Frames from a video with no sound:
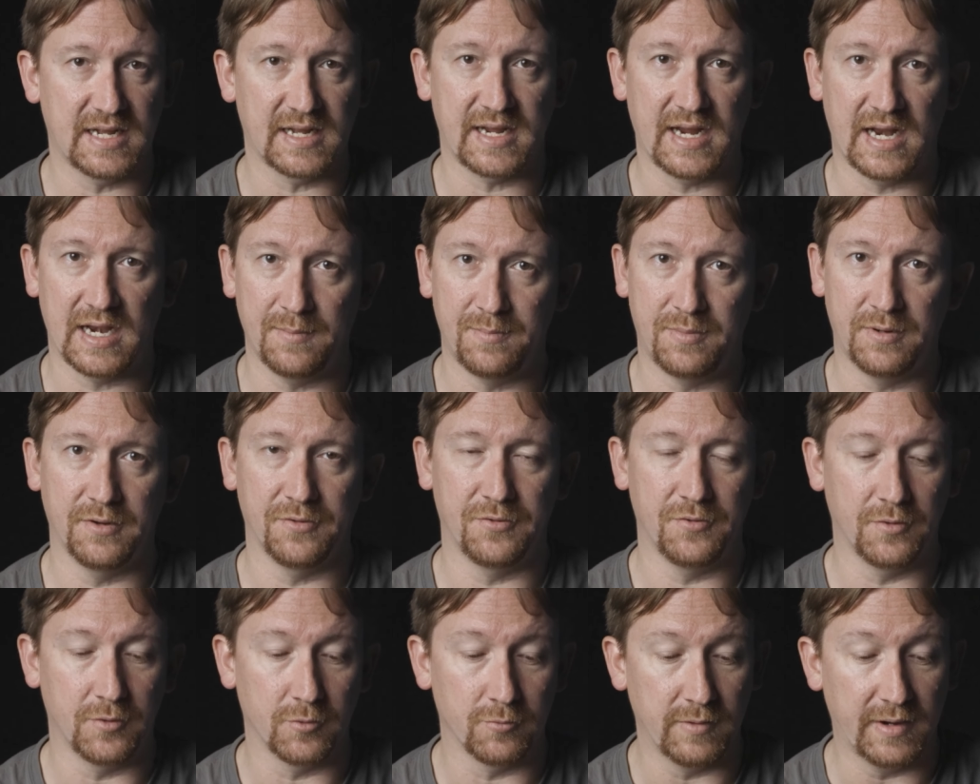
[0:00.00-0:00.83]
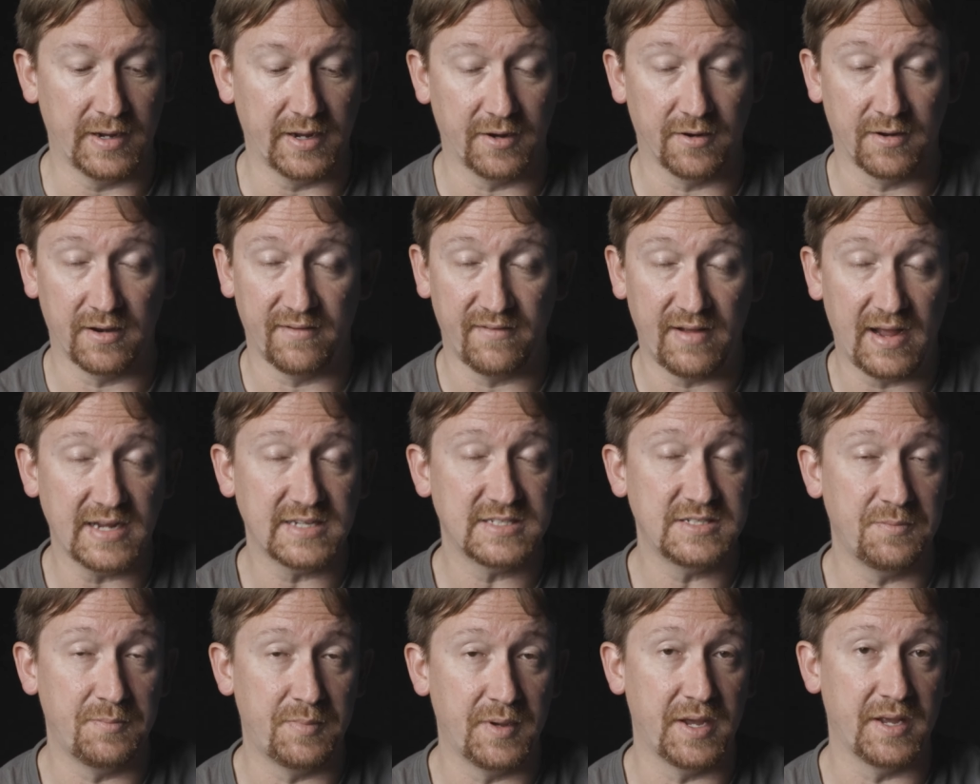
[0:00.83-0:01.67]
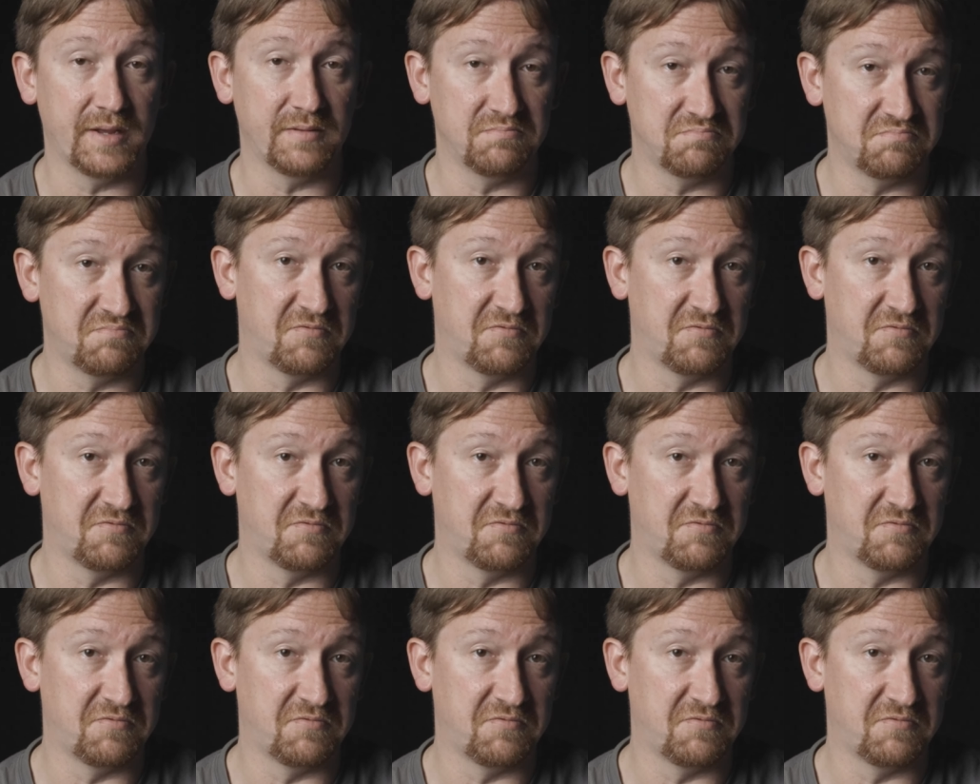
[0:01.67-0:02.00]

I kind of put it through the ringer, and I've actually been